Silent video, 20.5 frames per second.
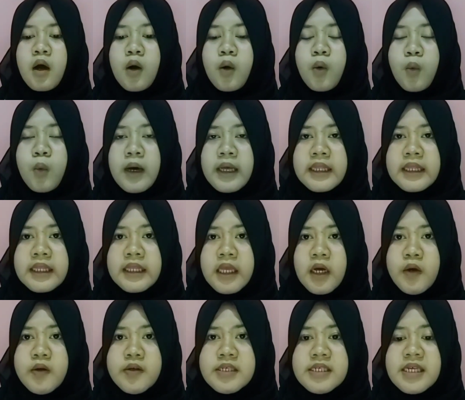
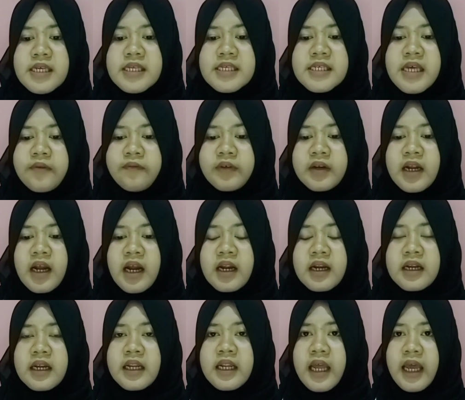
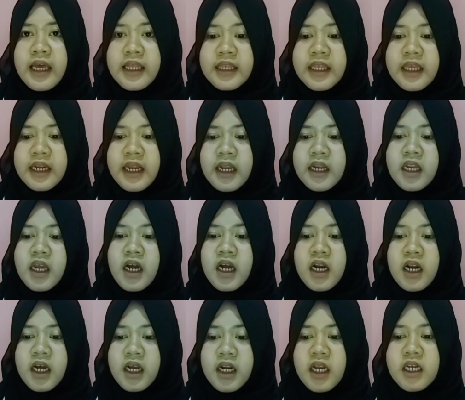1789
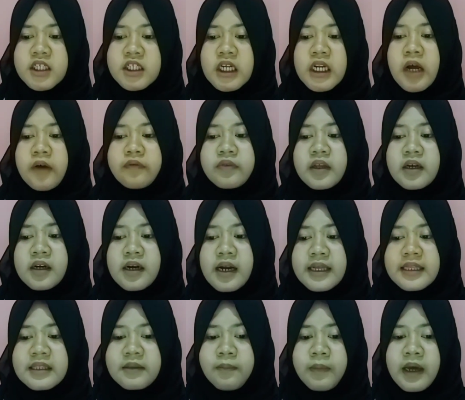Declaration of the
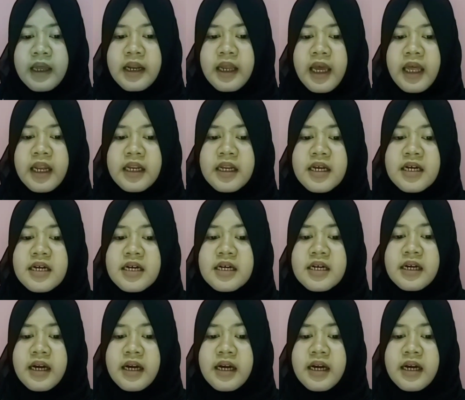Right Man and the